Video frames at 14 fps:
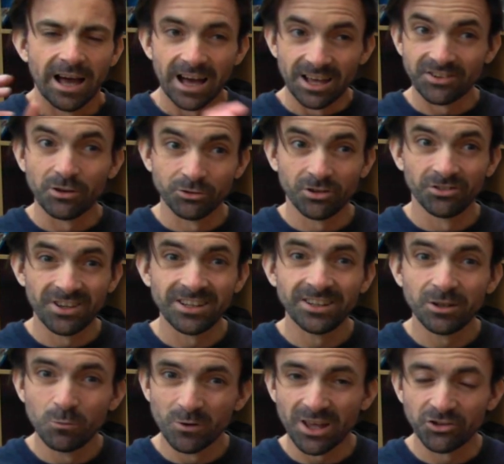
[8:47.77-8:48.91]
As I was
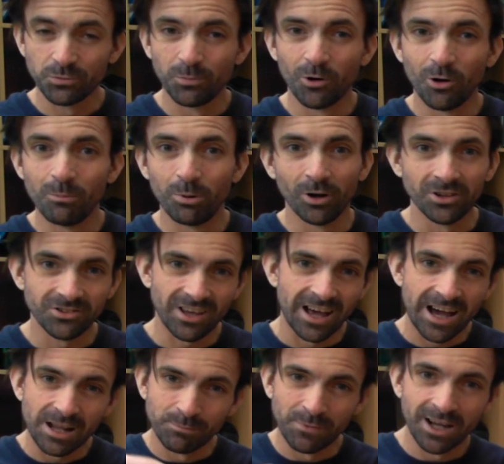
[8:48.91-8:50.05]
contending with that spawn point, I
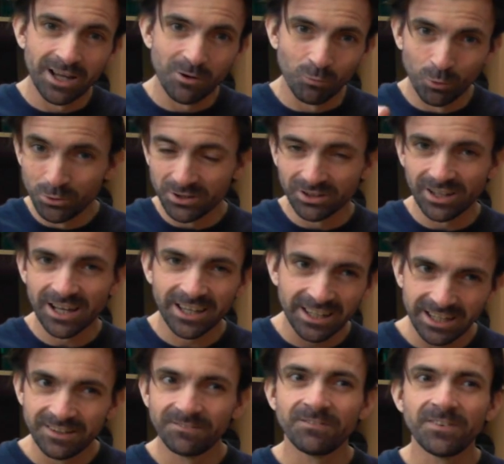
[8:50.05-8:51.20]
had my wounded lackey,
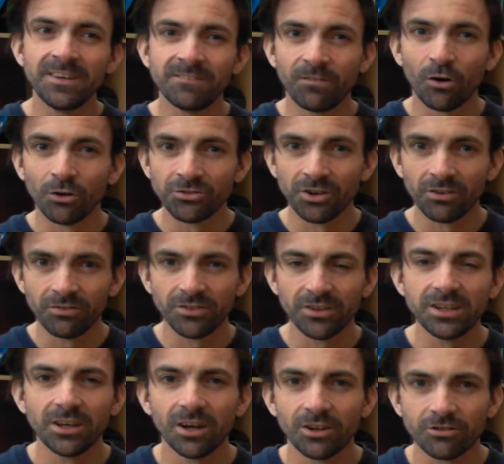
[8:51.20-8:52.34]
he fought off
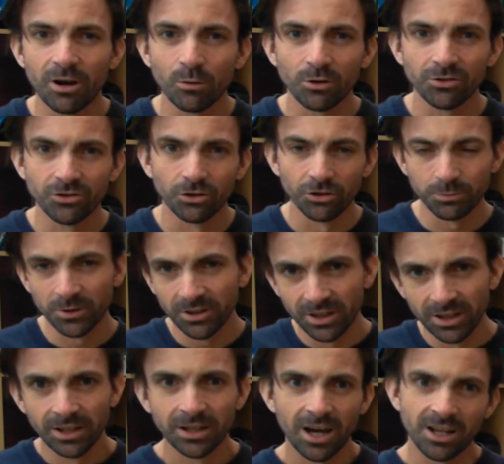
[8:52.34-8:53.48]
the Draugr swordsman
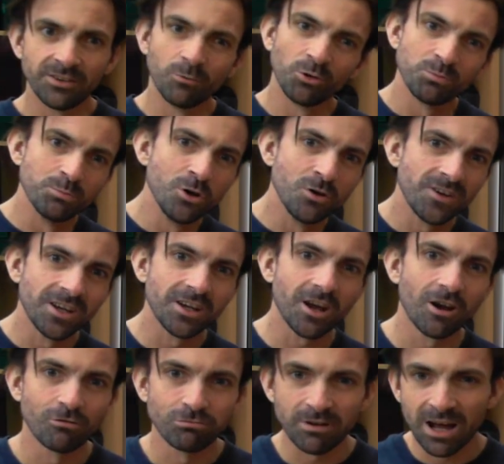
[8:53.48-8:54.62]
and was moving
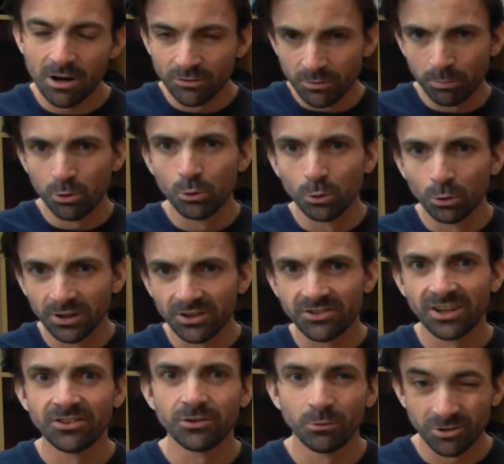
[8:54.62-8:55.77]
around the pool in the
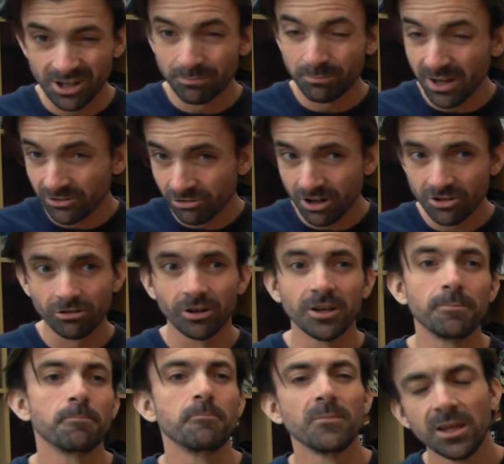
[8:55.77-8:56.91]
centre, which had a bit of treasure on
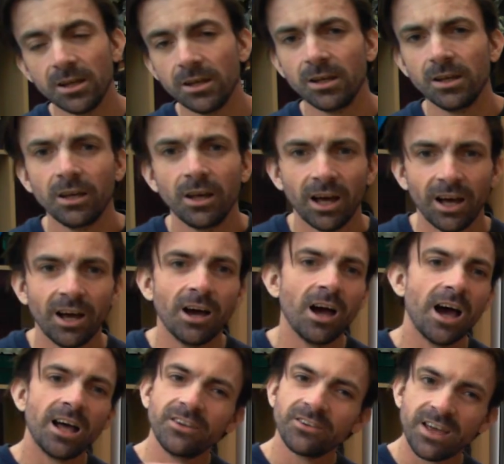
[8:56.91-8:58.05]
it,
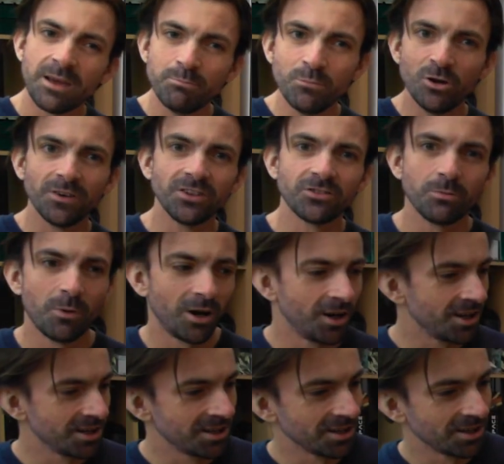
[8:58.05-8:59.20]
and came moving
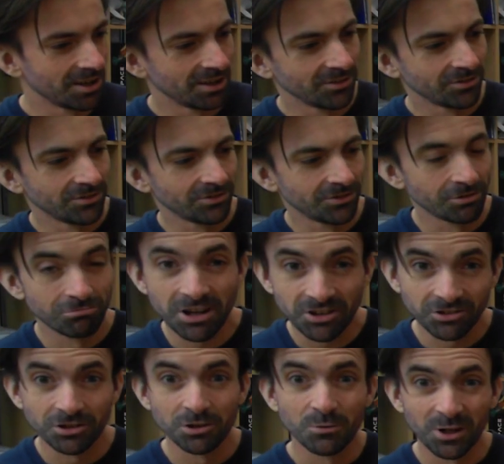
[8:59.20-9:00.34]
to
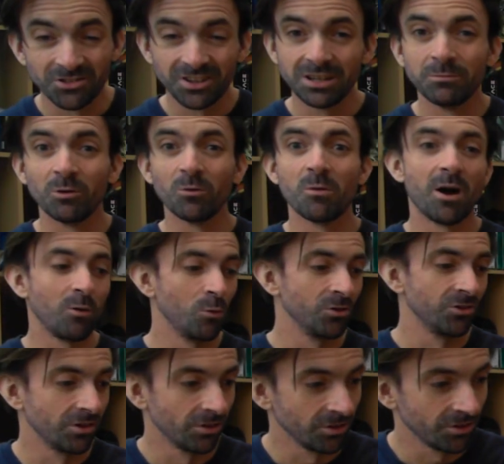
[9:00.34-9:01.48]
rescue and team up with my
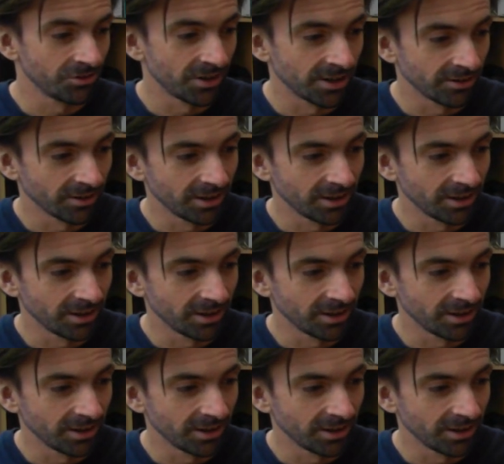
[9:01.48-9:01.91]
wizard on the other side of the